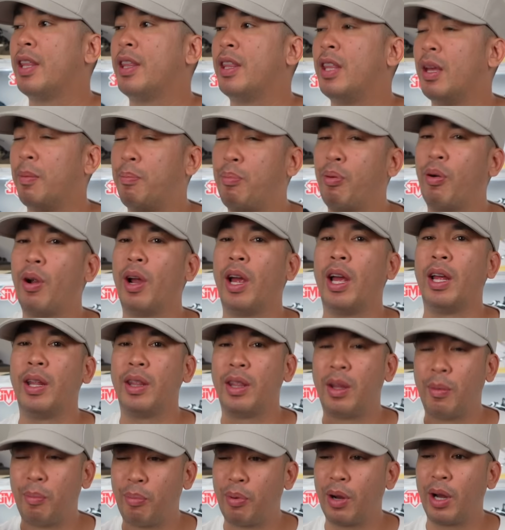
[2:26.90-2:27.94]
the Bred
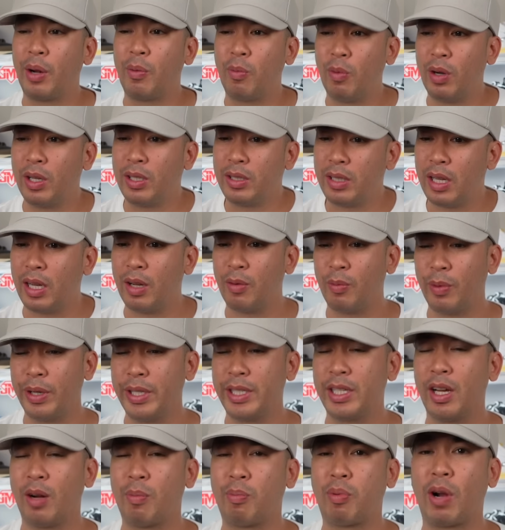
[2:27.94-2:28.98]
the Bred one uh,
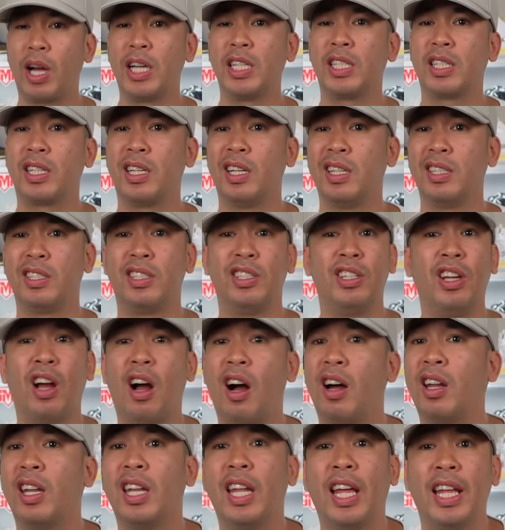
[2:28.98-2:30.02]
retail price because
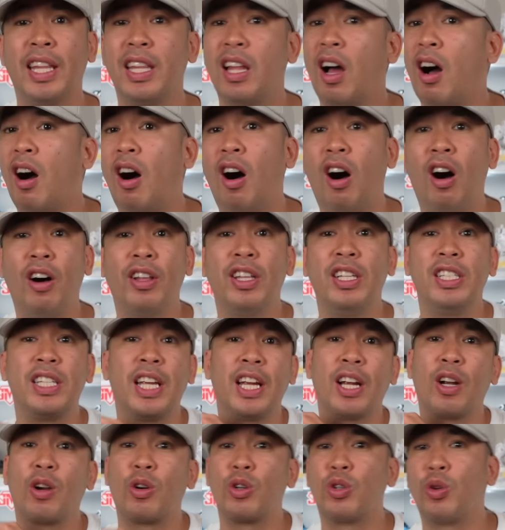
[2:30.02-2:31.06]
y'all let all these
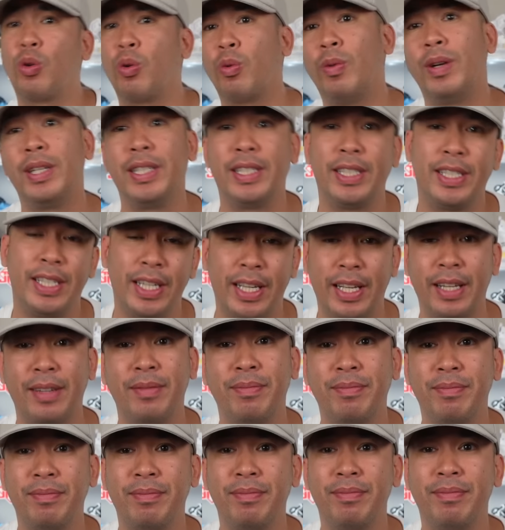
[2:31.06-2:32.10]
Air Jordan ones sit.
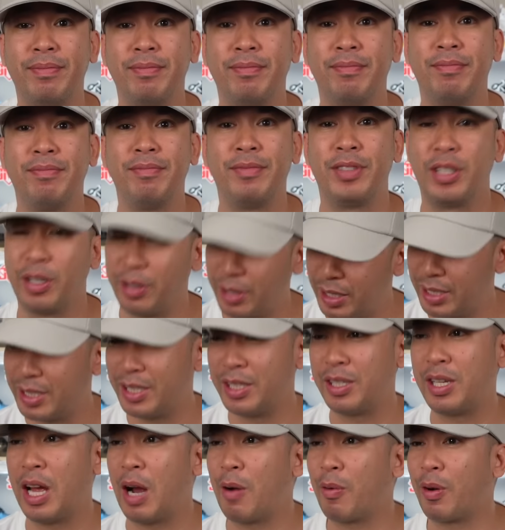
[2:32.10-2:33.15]
So this
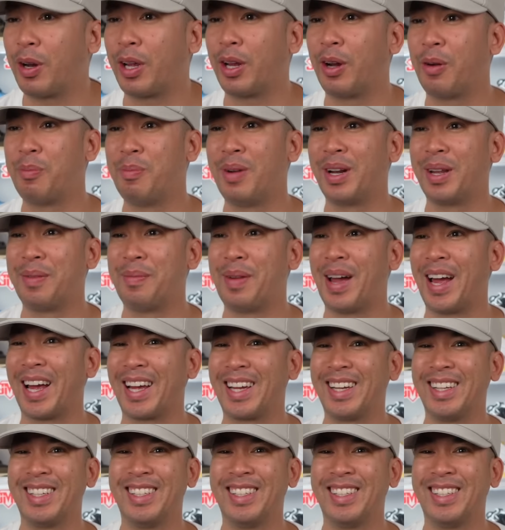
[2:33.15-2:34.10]
is how we get our money back.